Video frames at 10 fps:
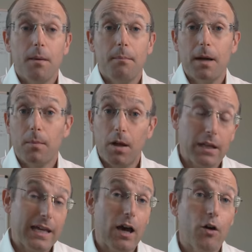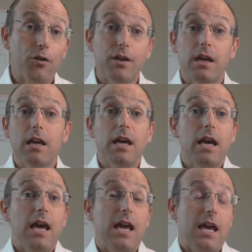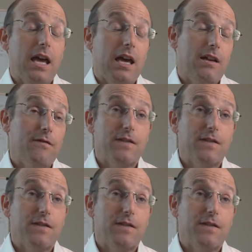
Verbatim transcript: metabolically healthy and